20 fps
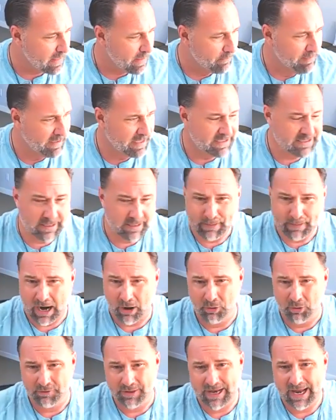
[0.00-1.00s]
because of the
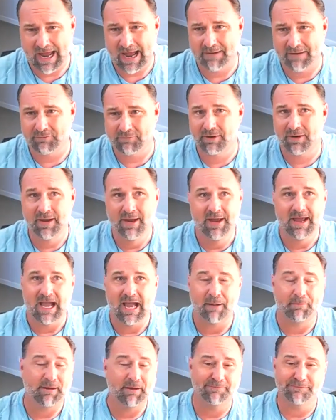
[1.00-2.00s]
power they have, or how
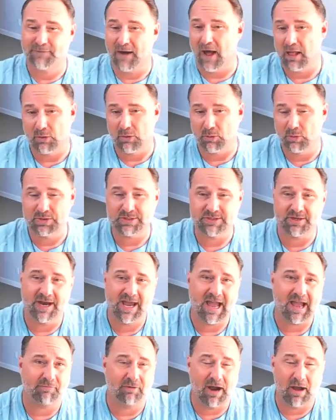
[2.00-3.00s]
many followers they
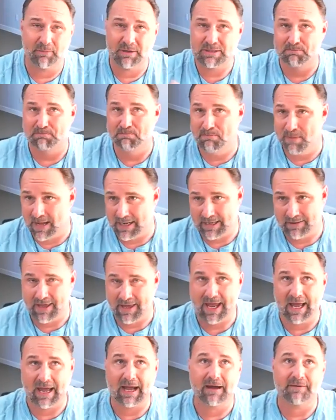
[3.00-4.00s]
have, or how much money
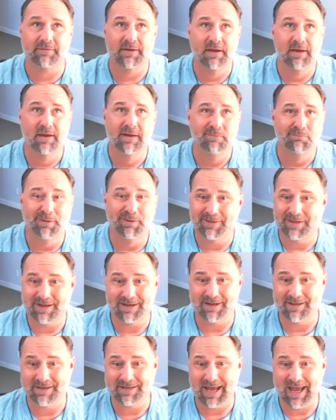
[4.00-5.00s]
they have. But at the
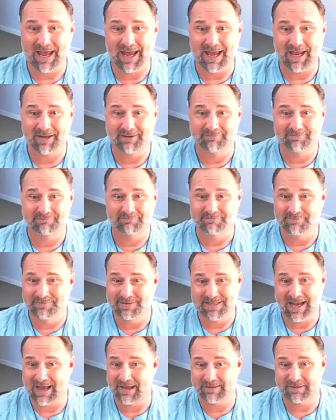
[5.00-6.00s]
end of the day,
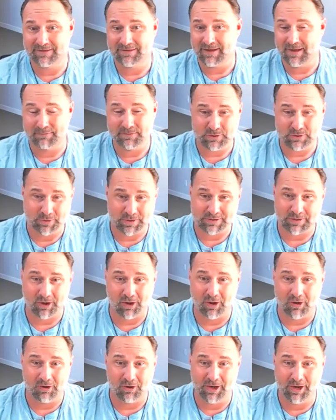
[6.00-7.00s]
death comes to us
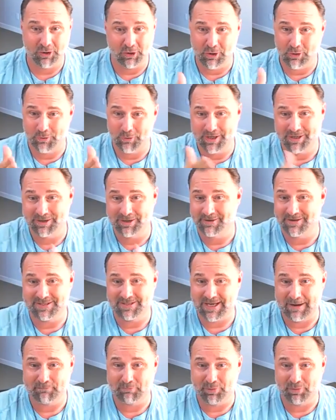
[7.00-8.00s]
all, and you're going into the
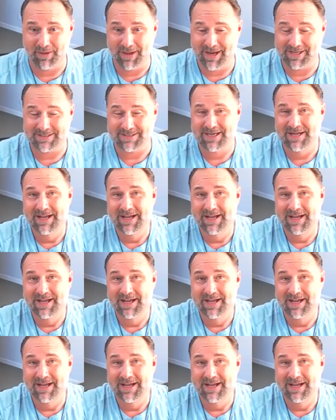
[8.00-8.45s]
same place.